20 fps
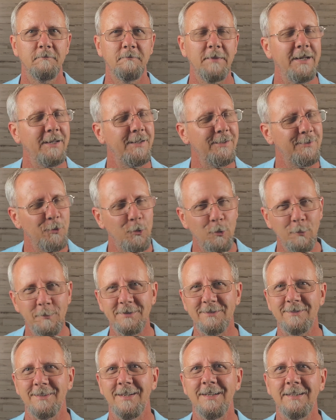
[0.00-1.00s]
Make no
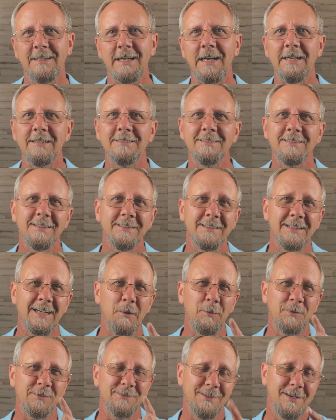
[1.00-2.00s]
mistake, I said that
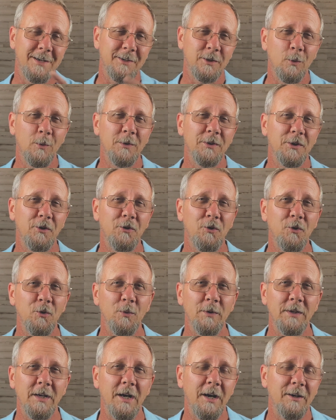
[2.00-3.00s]
I was not going to
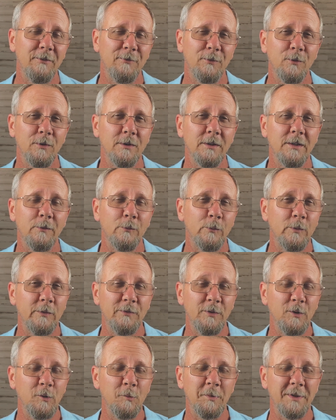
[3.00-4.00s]
do an iPhone 11
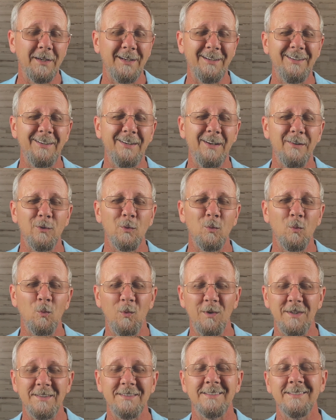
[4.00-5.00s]
review, but I never
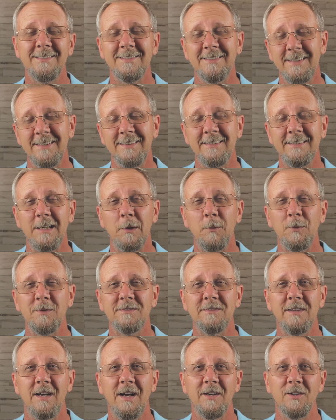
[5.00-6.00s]
once said that I
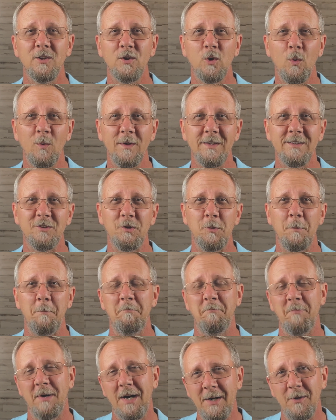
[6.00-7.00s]
was not going to
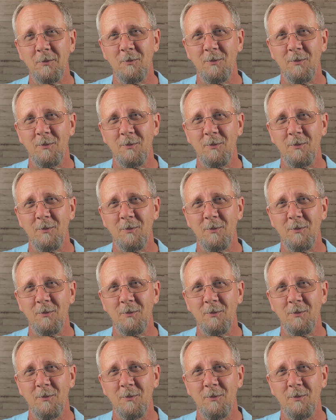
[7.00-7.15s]
buy